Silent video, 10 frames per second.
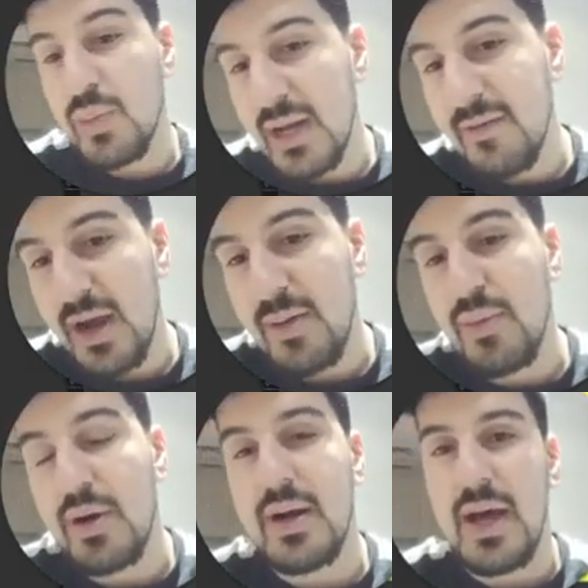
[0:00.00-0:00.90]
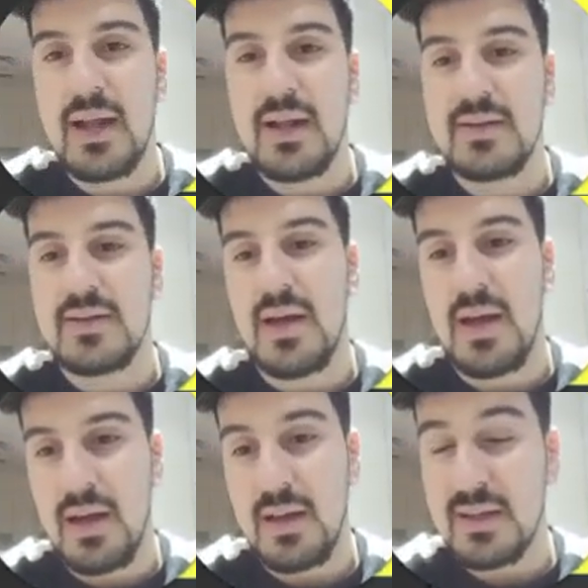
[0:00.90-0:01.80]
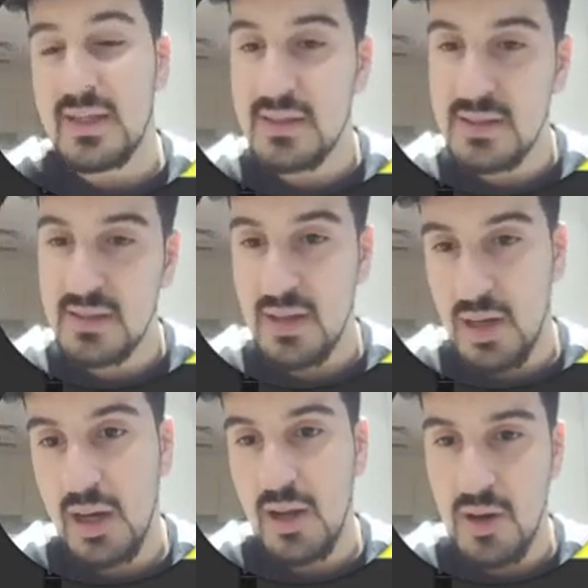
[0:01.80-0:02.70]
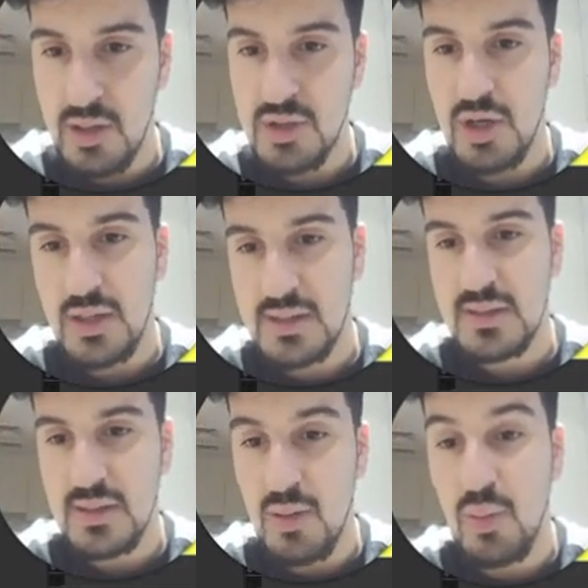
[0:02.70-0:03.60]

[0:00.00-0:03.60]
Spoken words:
really vibrant, and these color contrasts